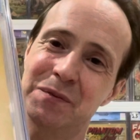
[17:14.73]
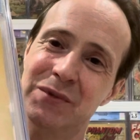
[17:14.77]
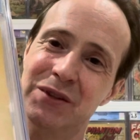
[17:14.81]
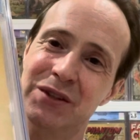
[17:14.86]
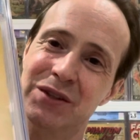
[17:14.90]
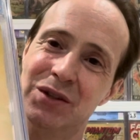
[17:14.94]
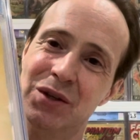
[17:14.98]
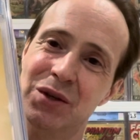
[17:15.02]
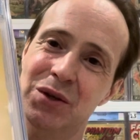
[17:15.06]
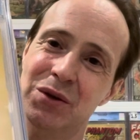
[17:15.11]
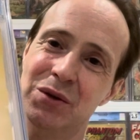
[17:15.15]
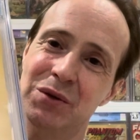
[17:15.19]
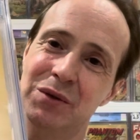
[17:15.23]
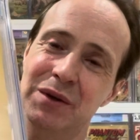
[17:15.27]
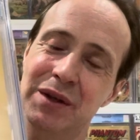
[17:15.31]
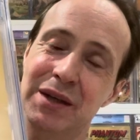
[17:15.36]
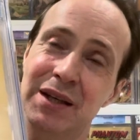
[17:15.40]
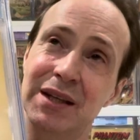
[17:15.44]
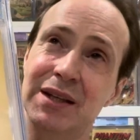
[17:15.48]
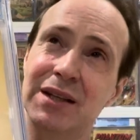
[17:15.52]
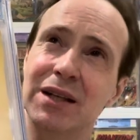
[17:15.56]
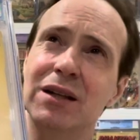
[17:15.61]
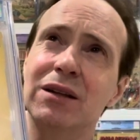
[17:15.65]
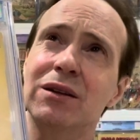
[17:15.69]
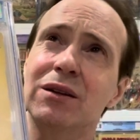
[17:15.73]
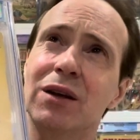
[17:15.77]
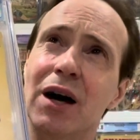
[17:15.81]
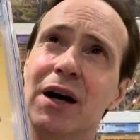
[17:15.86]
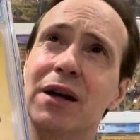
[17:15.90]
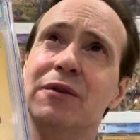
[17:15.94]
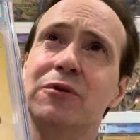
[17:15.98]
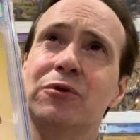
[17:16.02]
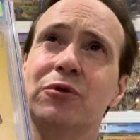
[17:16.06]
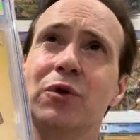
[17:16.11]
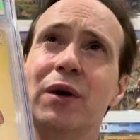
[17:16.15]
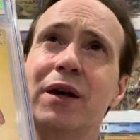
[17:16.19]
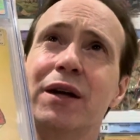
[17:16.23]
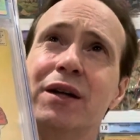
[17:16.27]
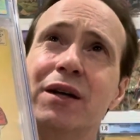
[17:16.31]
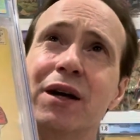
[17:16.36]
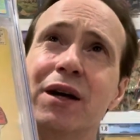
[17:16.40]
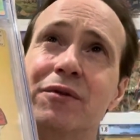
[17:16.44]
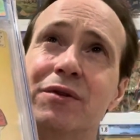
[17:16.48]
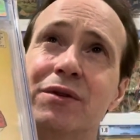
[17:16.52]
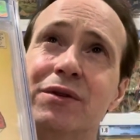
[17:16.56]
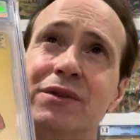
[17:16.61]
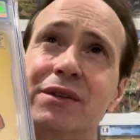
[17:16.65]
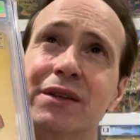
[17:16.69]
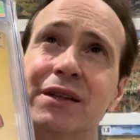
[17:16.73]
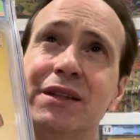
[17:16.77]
So he did a lot of great covers.